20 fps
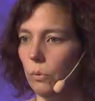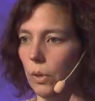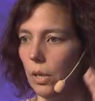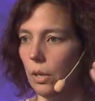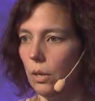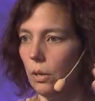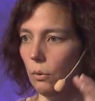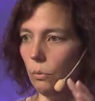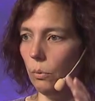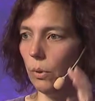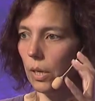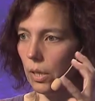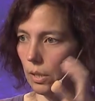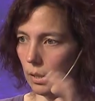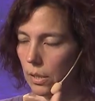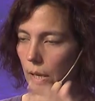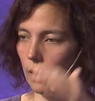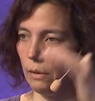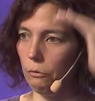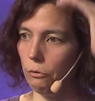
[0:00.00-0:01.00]
know we are
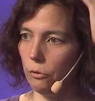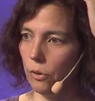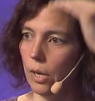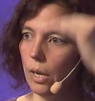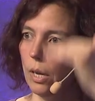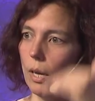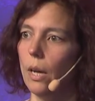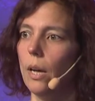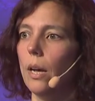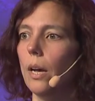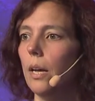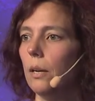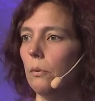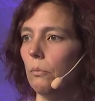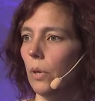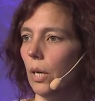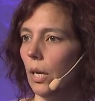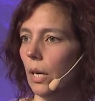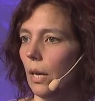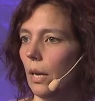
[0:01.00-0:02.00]
safe and
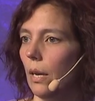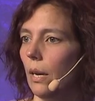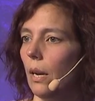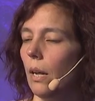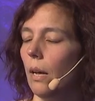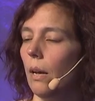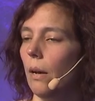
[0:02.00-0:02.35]
we can,